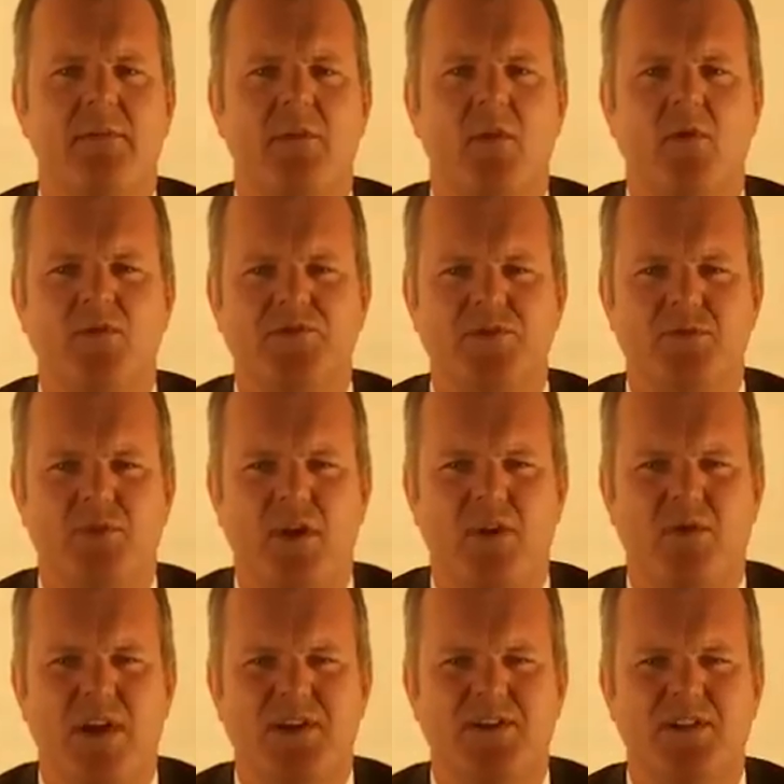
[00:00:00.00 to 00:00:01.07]
law
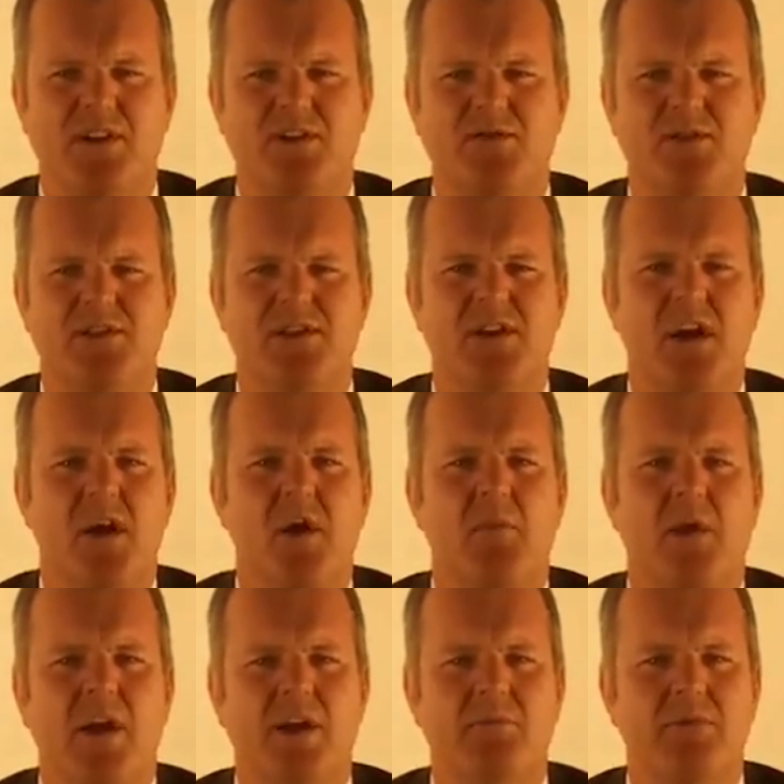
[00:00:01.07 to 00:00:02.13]
superannuation interest
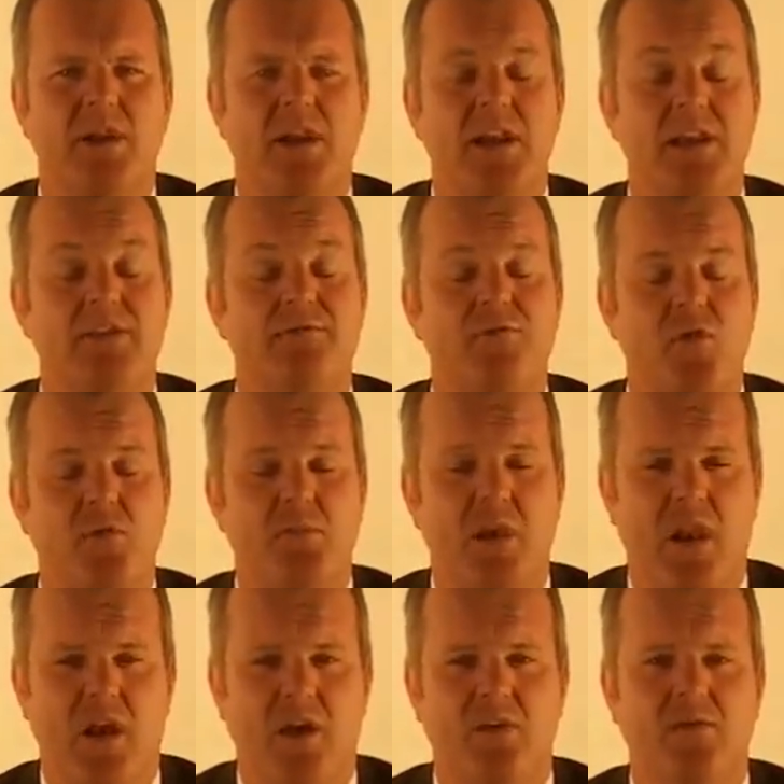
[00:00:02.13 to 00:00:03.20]
by completing the form
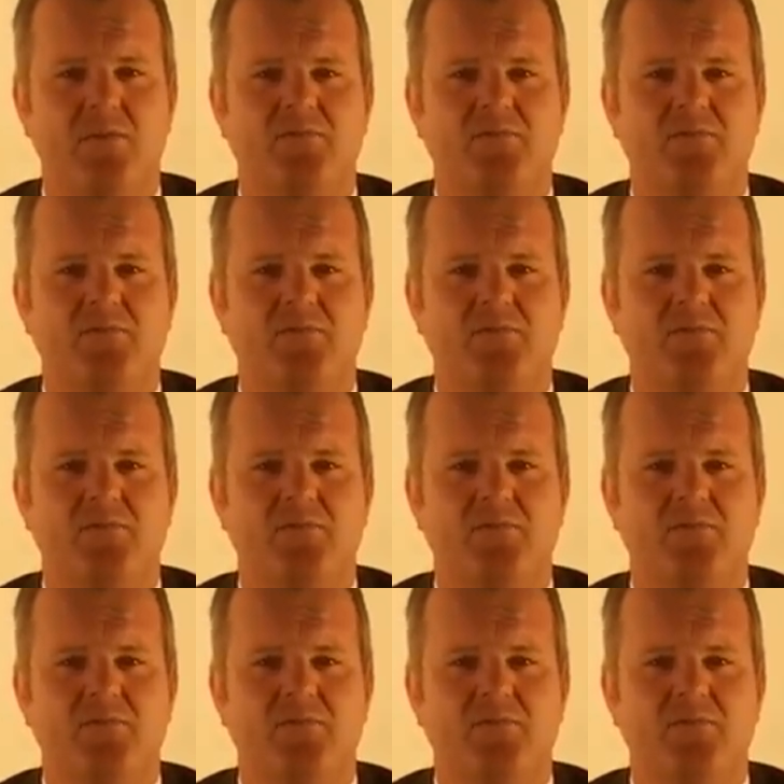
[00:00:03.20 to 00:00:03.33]
below,